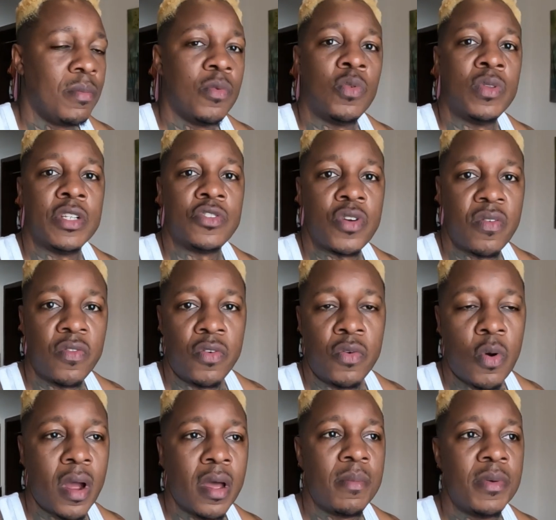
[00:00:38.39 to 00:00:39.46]
with the travel
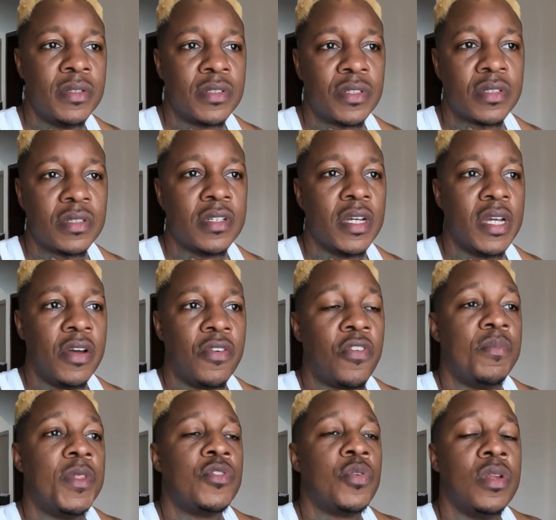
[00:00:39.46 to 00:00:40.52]
requirements
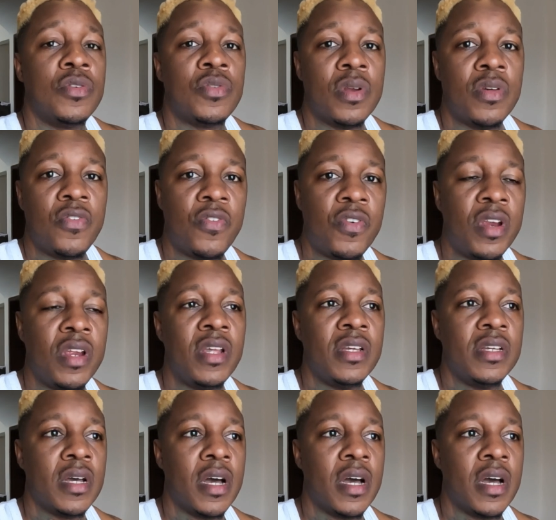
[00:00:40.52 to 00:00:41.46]
from the 2023.